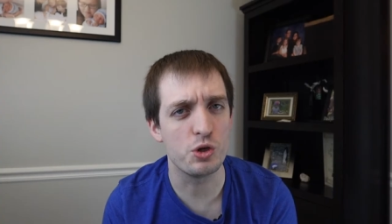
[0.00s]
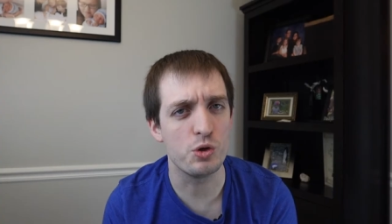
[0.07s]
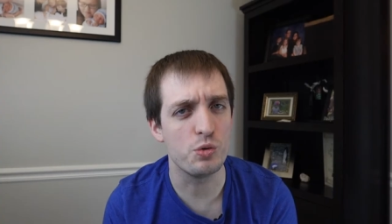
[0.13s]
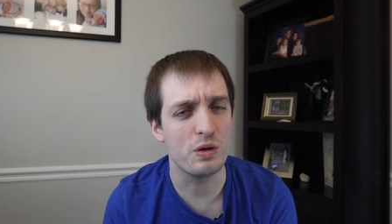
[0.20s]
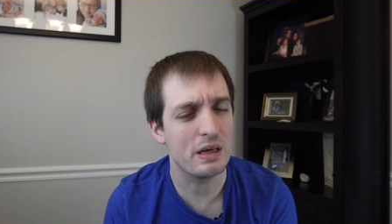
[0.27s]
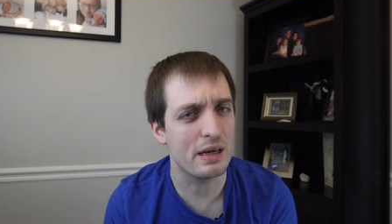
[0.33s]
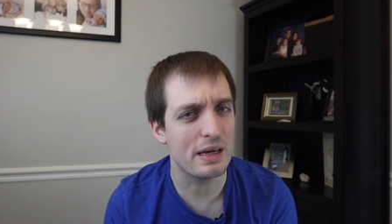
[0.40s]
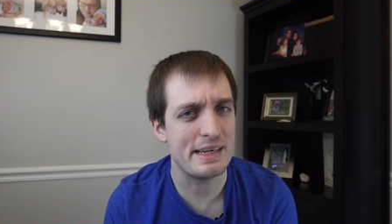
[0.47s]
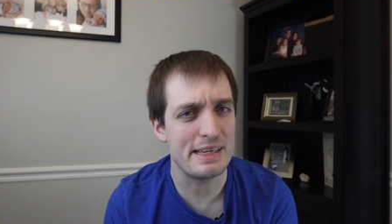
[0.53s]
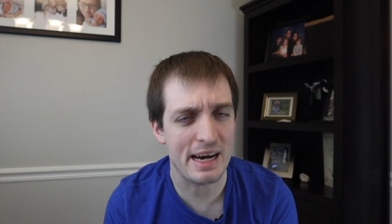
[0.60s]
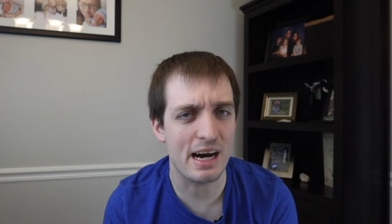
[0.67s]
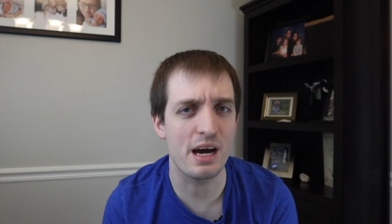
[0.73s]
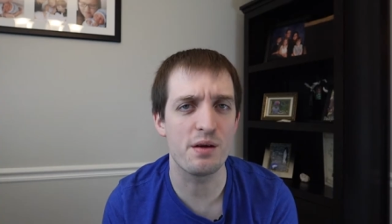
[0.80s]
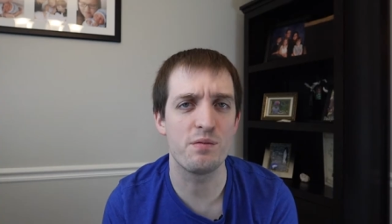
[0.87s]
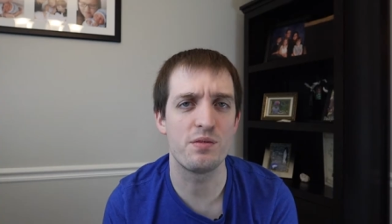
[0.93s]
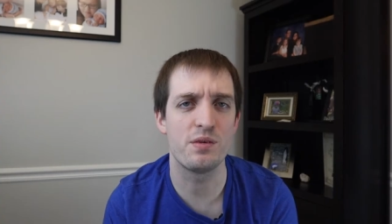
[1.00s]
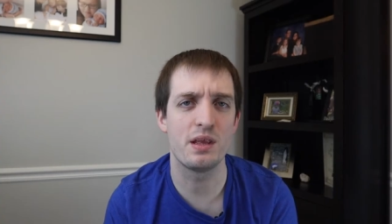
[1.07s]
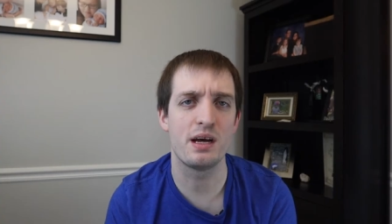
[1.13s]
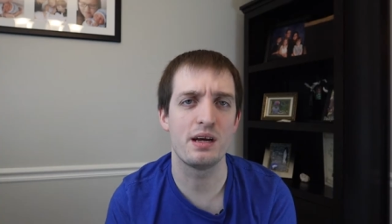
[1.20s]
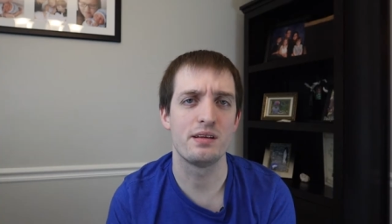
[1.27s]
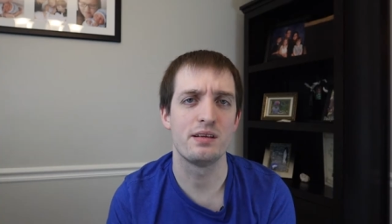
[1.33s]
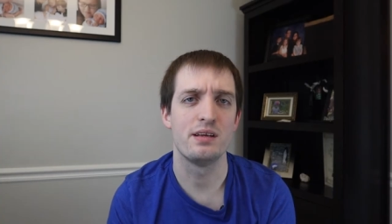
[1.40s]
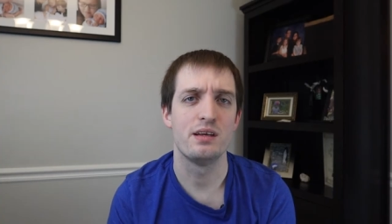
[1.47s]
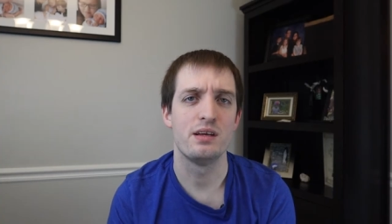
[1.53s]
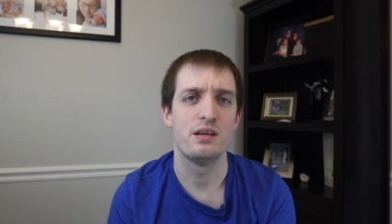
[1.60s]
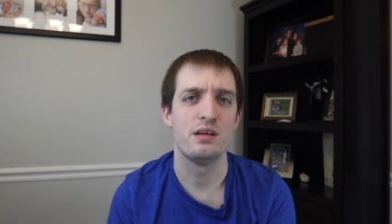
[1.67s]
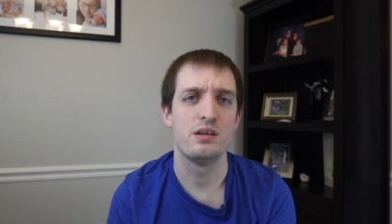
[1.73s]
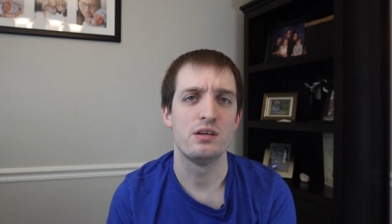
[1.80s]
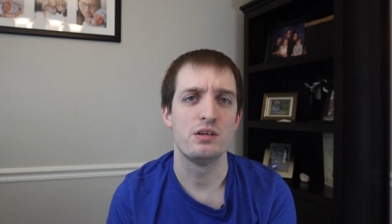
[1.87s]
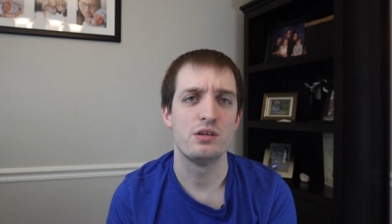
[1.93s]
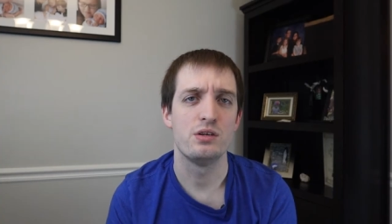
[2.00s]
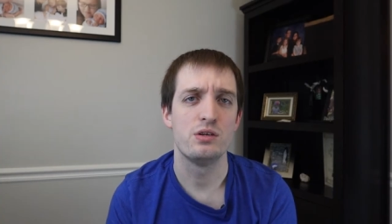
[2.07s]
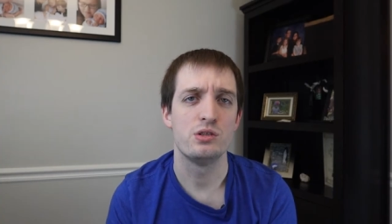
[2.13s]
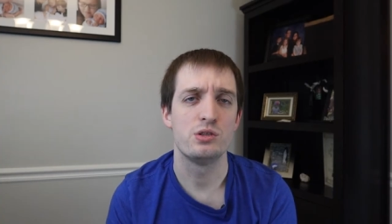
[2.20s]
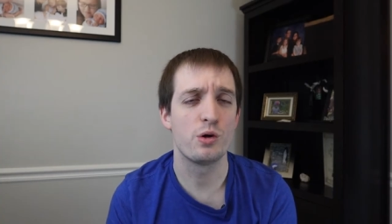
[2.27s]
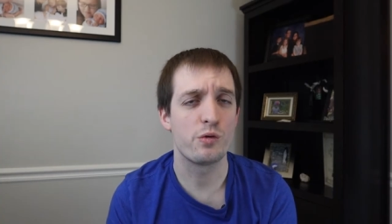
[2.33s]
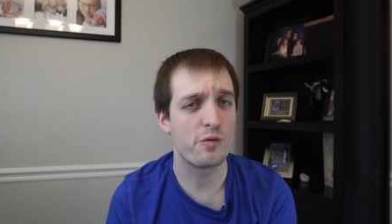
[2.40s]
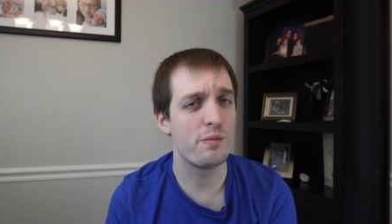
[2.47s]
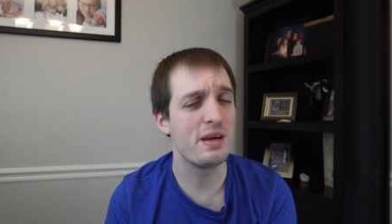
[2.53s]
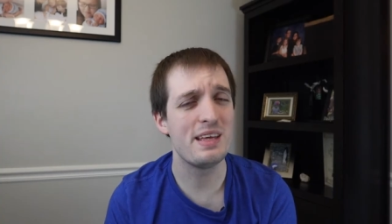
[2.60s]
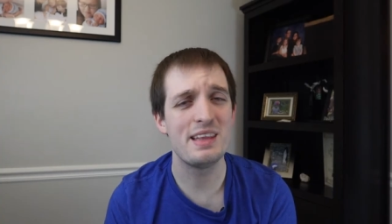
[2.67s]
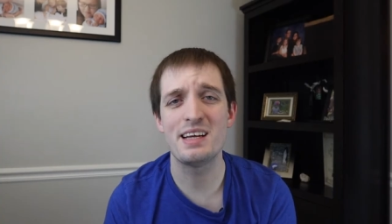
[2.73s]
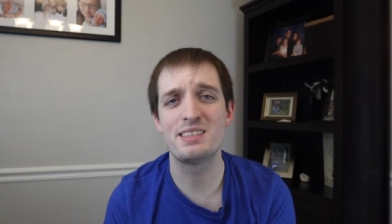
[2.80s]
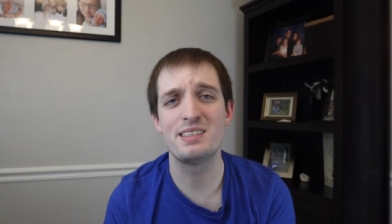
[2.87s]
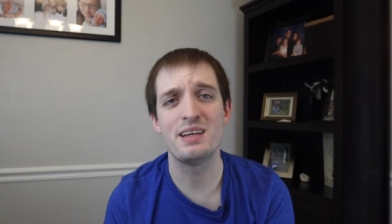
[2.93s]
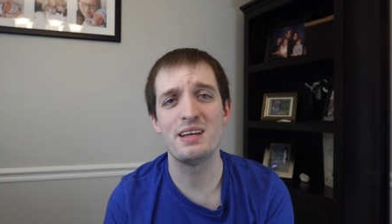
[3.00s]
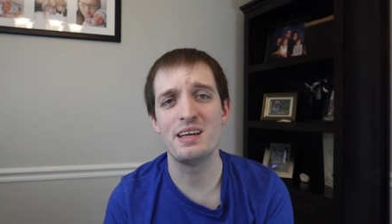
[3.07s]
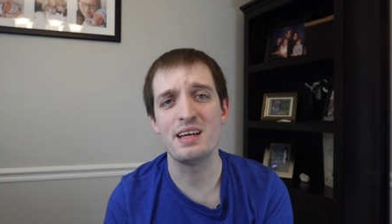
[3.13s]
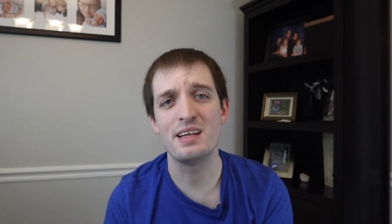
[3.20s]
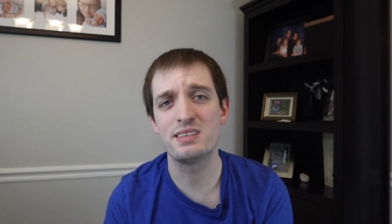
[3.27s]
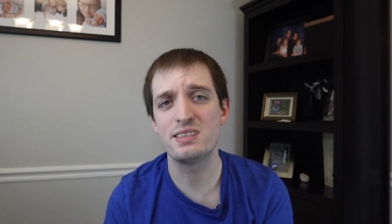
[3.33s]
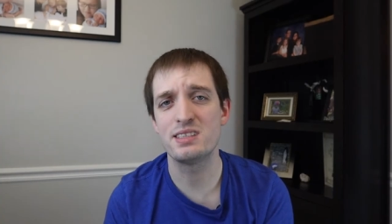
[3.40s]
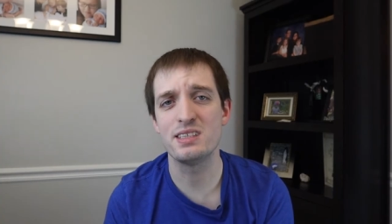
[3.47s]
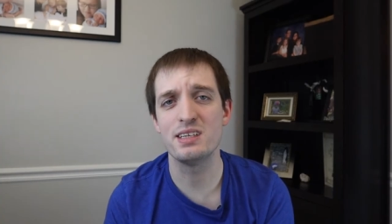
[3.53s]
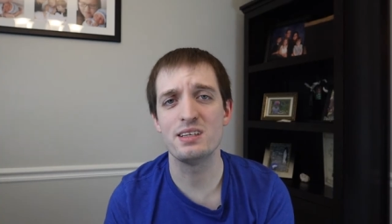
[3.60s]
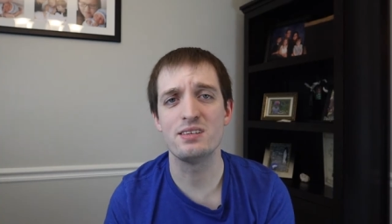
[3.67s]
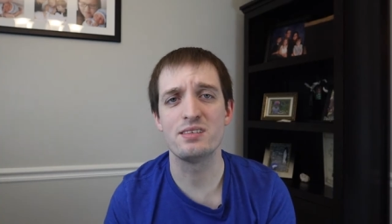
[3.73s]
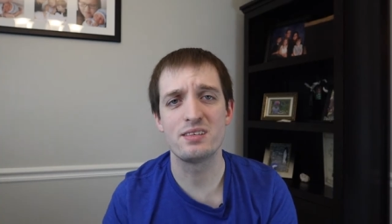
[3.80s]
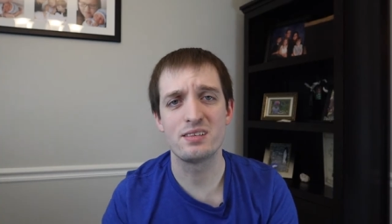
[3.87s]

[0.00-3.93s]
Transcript: you a dime for that. So for me, that's an instant